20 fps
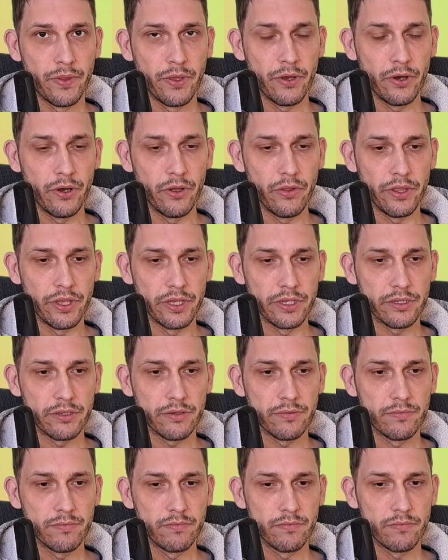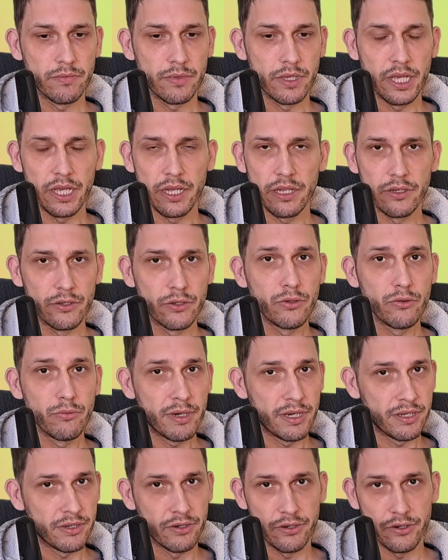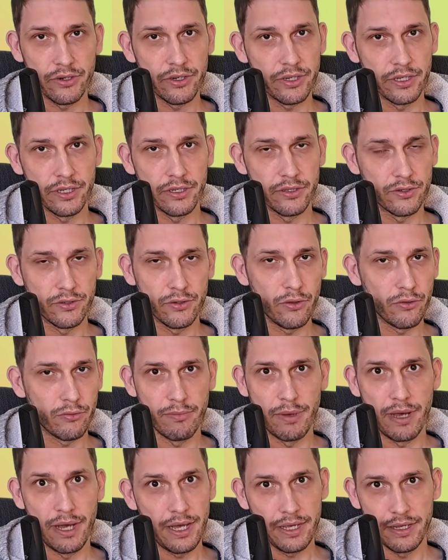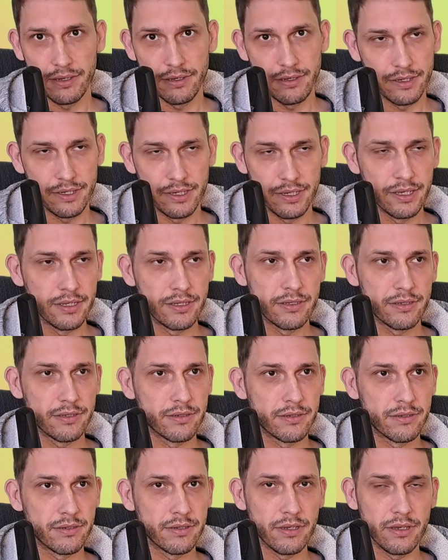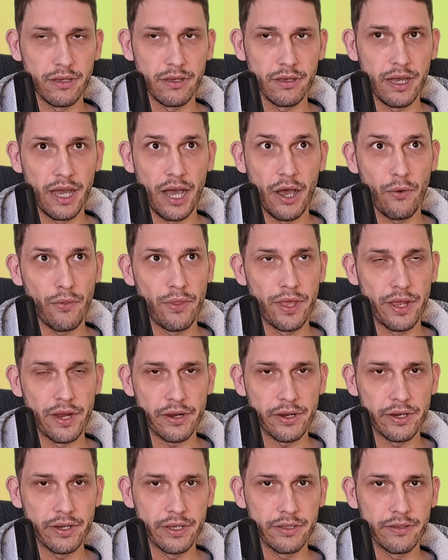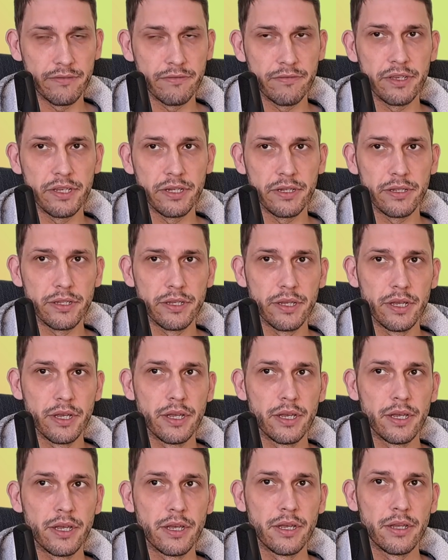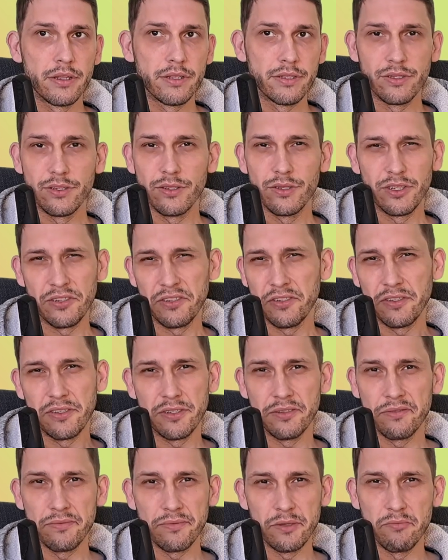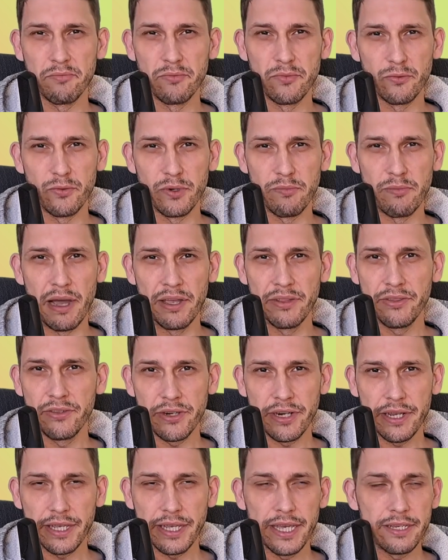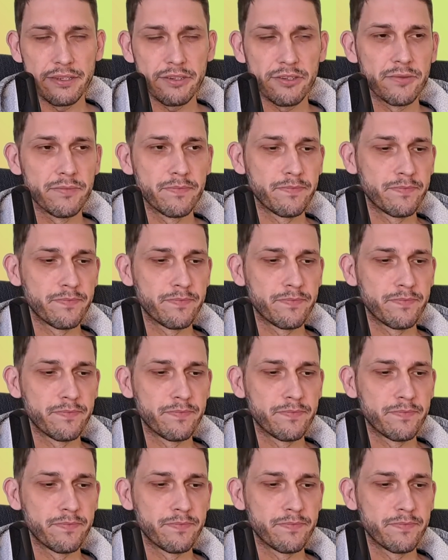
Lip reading: on this, and you might heard it. It's not mine. It's out there in the field. This is just a reminder, I guess.